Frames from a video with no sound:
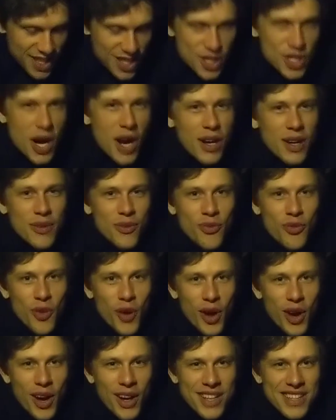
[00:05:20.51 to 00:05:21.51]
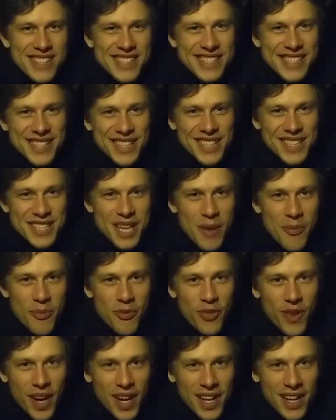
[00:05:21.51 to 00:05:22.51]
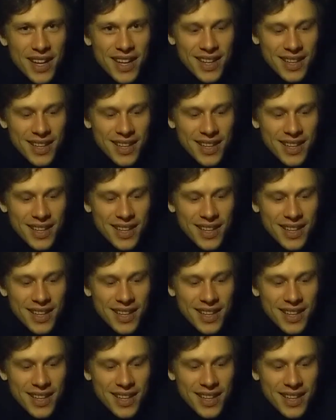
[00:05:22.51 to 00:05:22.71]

You talking frog, you silly dumb fuck.